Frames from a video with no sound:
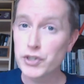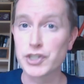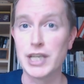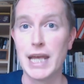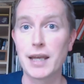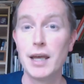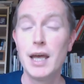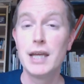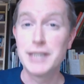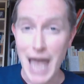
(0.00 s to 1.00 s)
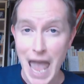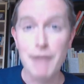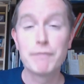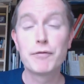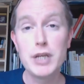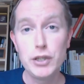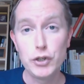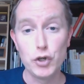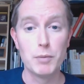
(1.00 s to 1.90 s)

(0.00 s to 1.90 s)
sake to every human